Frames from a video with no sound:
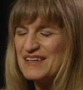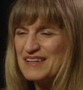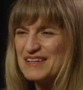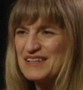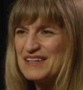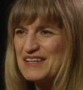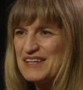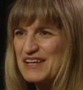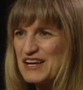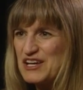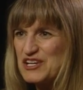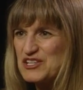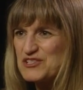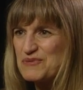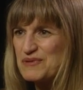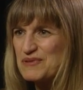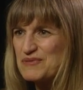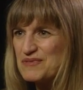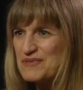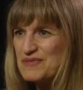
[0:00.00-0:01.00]
any
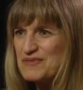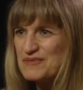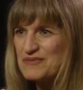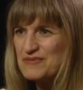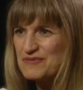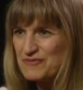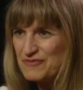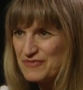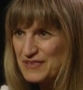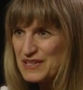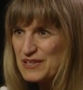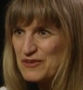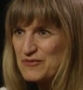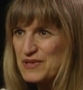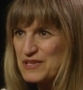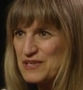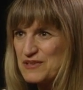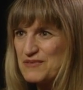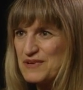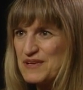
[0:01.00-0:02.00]
age would feel
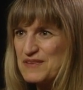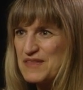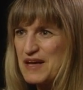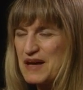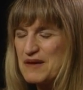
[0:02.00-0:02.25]
when you read